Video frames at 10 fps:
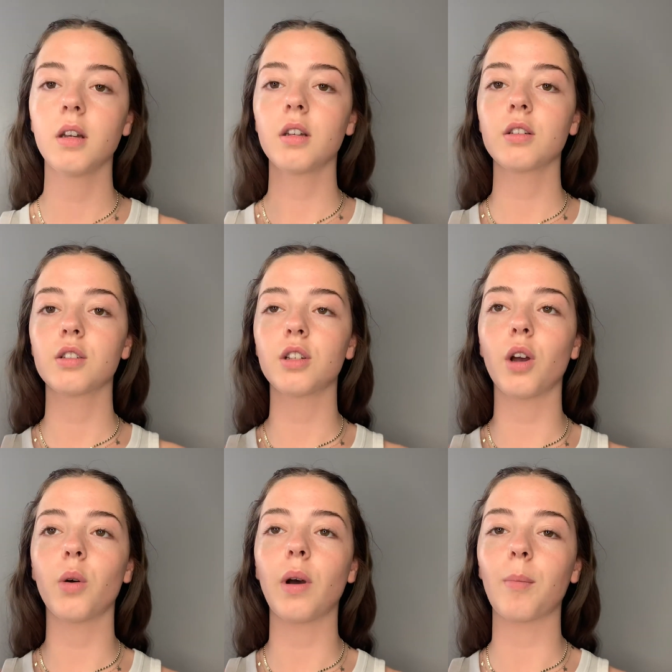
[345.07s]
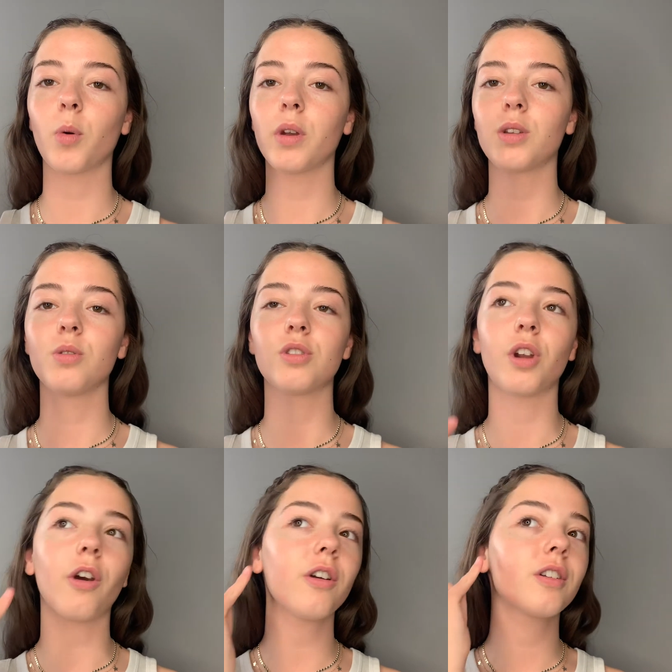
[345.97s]
So I'm going to
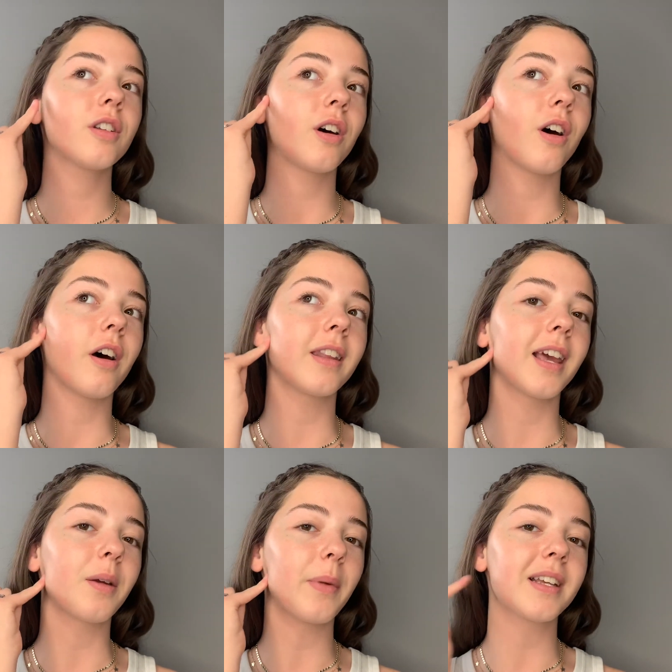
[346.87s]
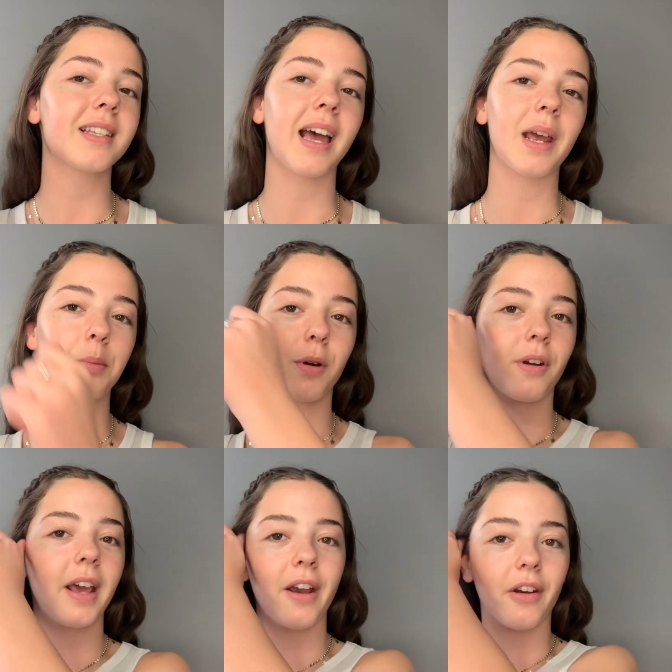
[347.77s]
start on like my sideburn
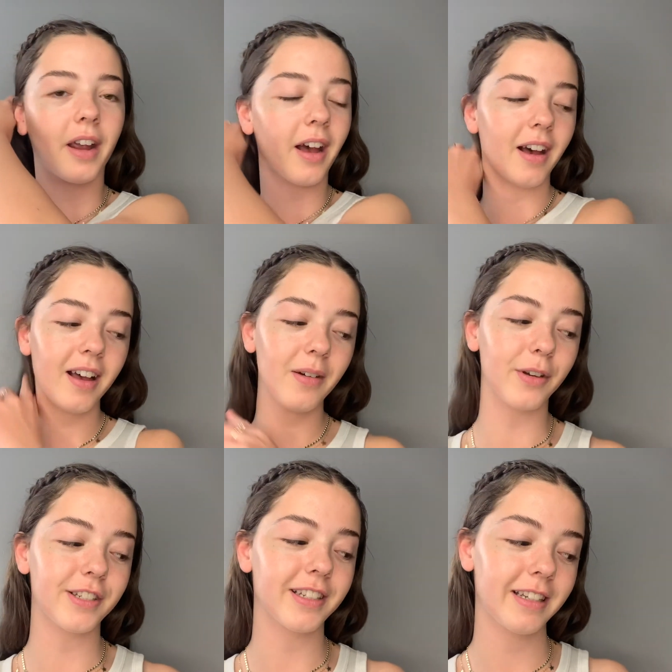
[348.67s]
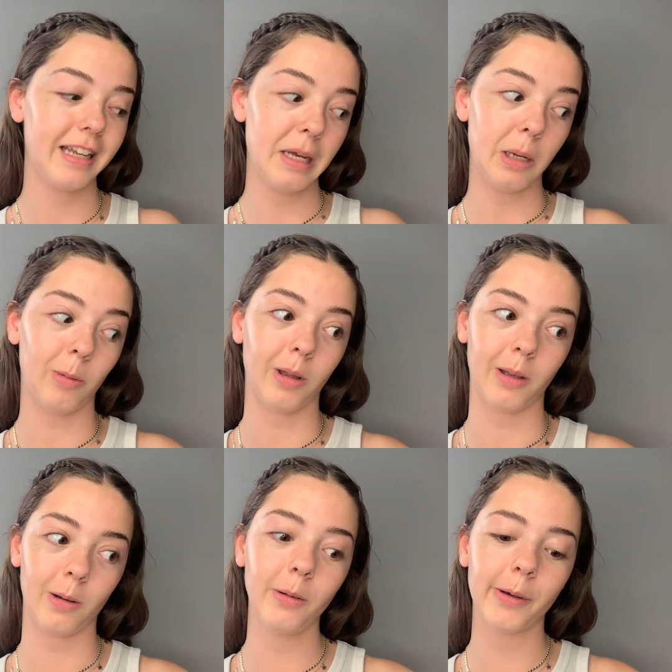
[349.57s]
area, which I'm a
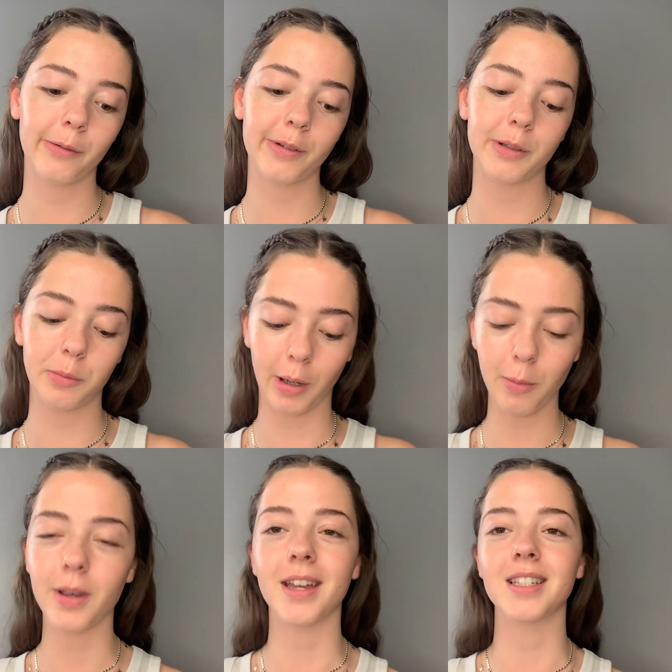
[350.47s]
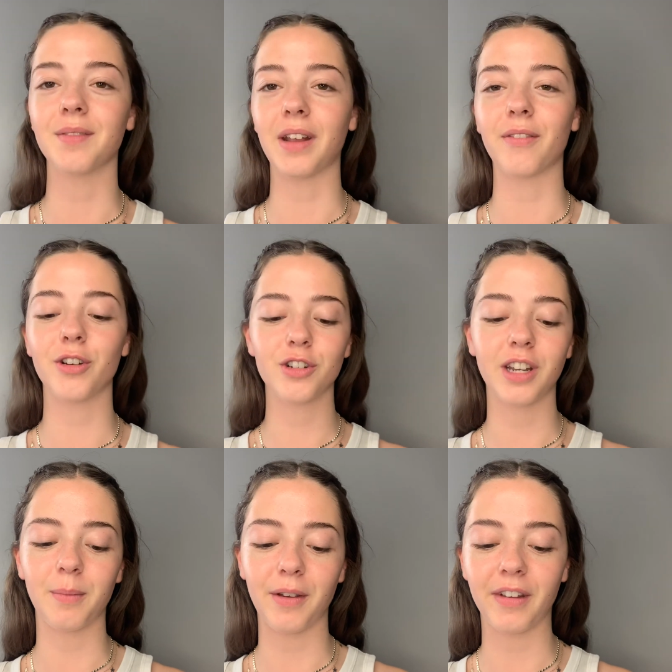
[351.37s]
little nervous about because I've never
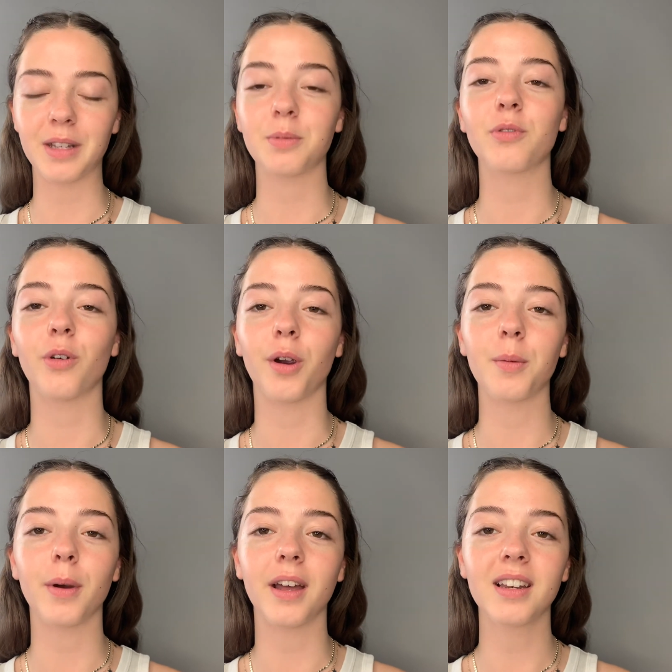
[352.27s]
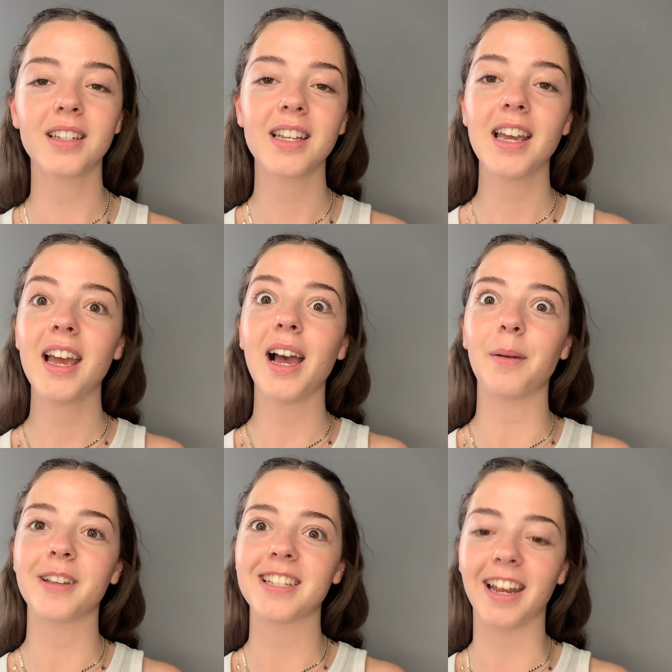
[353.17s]
shaved my face before, but I'm
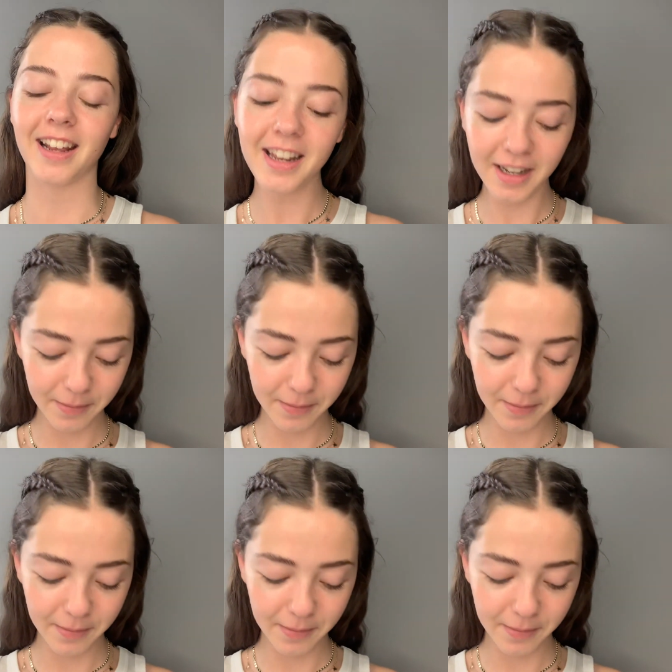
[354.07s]
excited.